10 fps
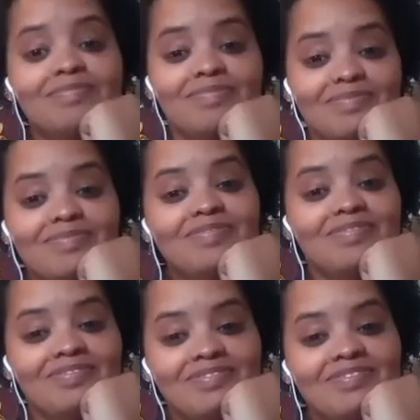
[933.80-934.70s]
Dande?
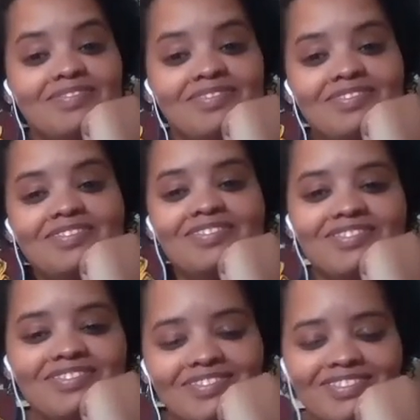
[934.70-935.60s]

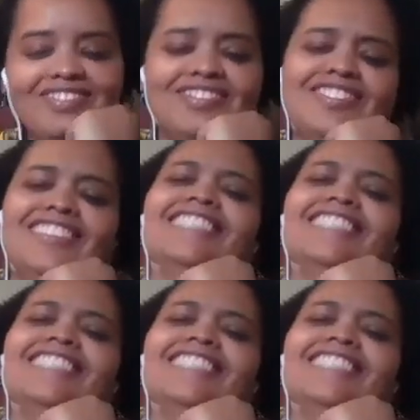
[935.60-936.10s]
They literally try to